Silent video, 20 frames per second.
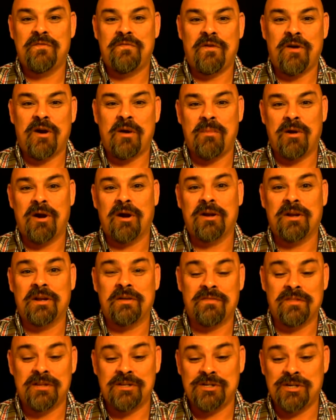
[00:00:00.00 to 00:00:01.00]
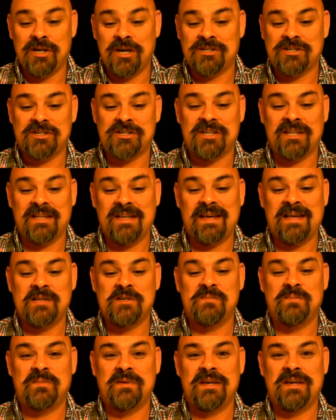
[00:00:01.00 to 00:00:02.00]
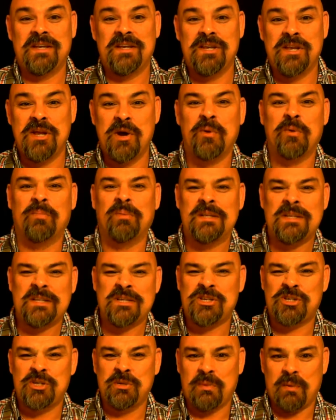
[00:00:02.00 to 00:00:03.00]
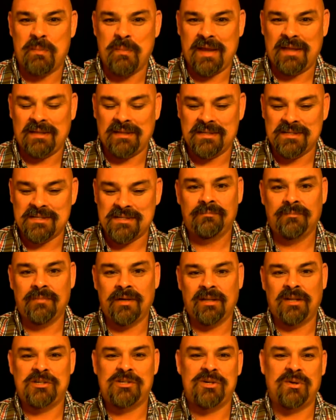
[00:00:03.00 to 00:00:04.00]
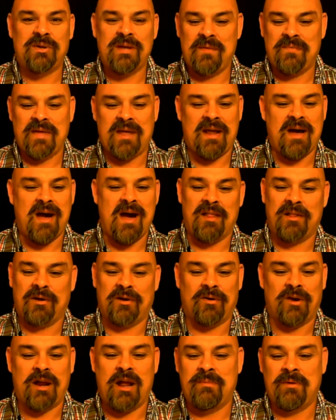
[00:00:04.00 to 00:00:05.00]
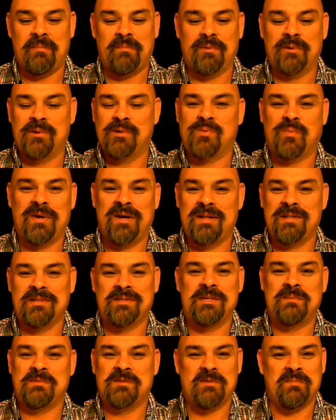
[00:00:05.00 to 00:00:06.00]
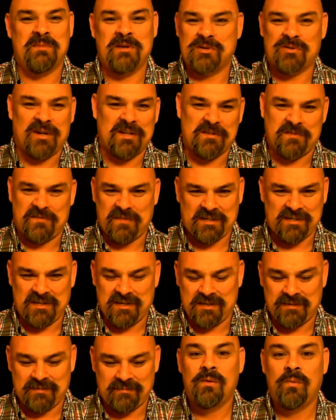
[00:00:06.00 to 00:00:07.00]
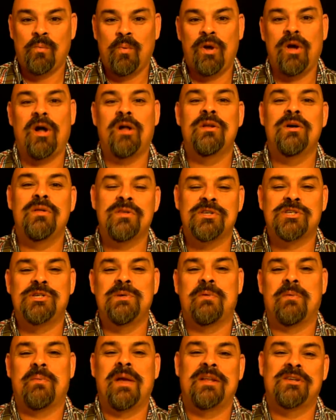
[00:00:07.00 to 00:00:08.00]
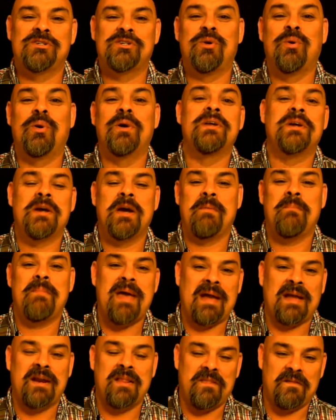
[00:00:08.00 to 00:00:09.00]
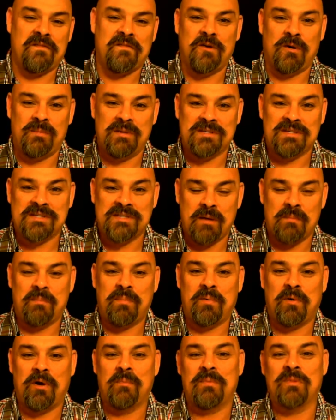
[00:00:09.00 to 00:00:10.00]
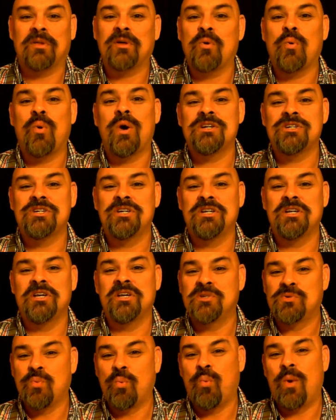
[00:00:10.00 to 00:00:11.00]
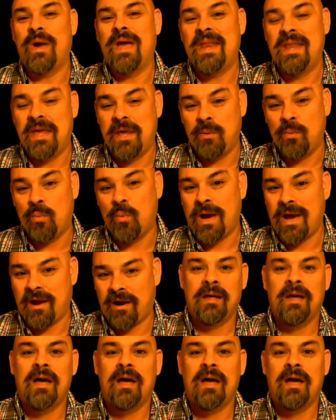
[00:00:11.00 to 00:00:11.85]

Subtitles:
far, marketing for the Justice League has been notably Supermanless, unless you count that hologram that Bruce Wayne seems to be transfixed in. We all know that Superman is going to come back into the film at some point, but the question is when and where.